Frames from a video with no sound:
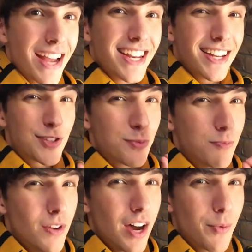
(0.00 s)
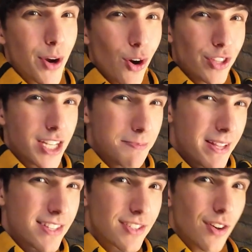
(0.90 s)
I needed to record these
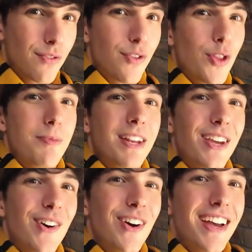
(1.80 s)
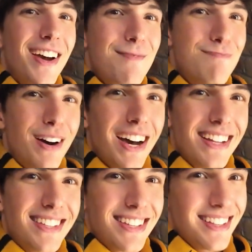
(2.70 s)
bits for the video,
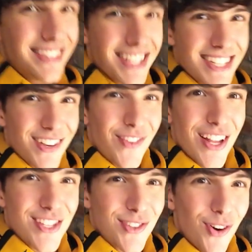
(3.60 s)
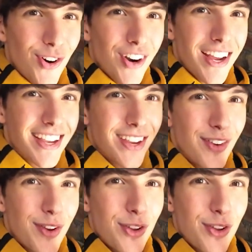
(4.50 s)
but this is a great store here in New